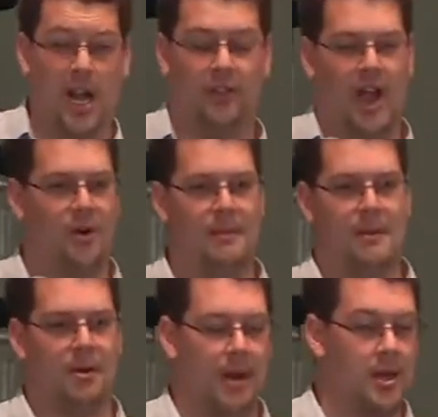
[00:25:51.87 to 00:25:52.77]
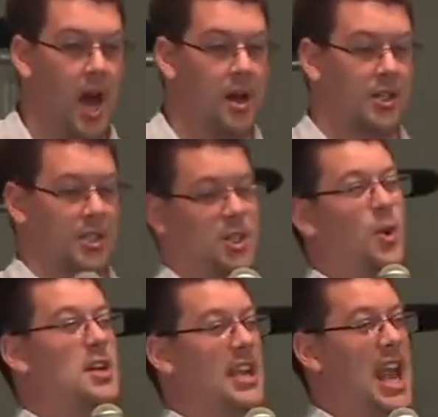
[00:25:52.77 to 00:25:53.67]
I remember my daughters
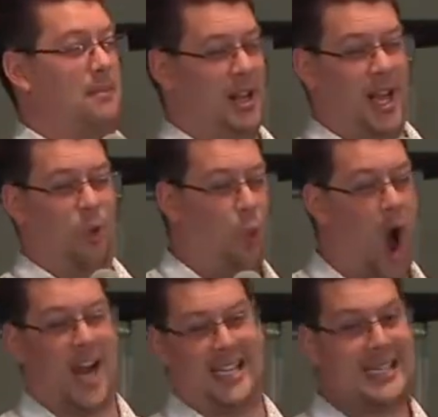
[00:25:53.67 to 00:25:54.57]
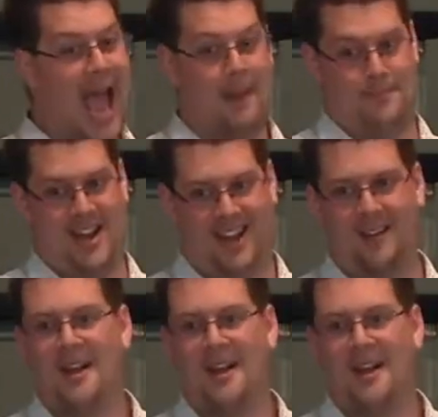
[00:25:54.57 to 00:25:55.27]
squinting at me like, what is happening?